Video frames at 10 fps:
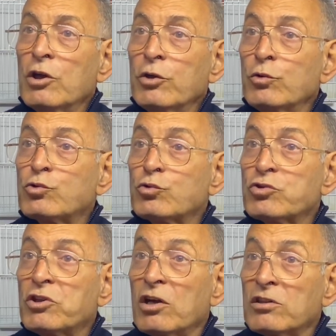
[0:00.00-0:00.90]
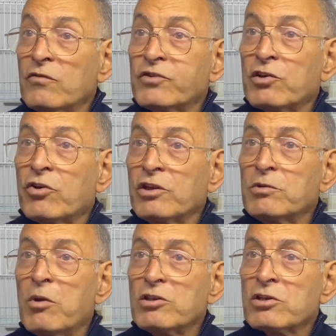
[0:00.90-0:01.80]
You should start after
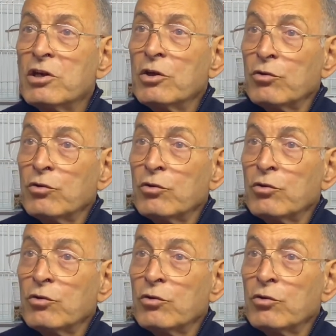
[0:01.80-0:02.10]
Christmas.